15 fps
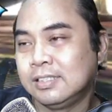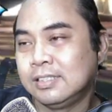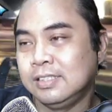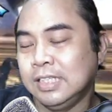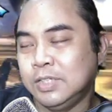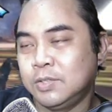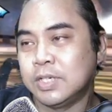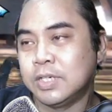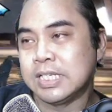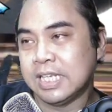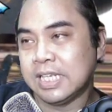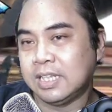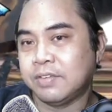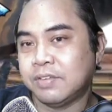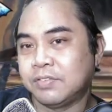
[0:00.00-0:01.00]
Need to reset
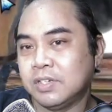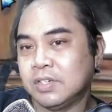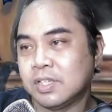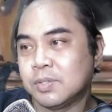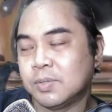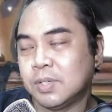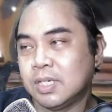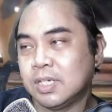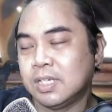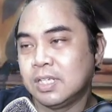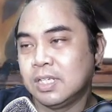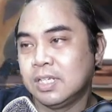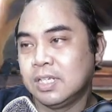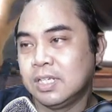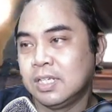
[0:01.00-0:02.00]
after this one.
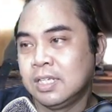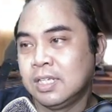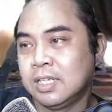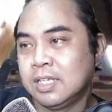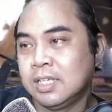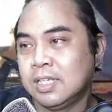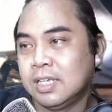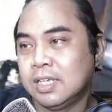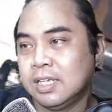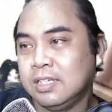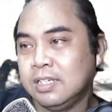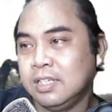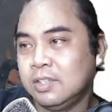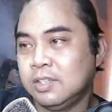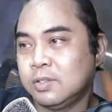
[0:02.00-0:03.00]
I
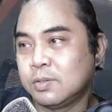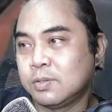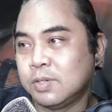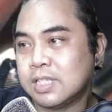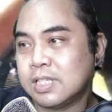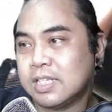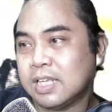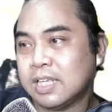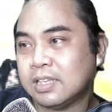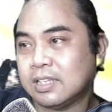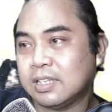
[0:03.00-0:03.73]
need to reset.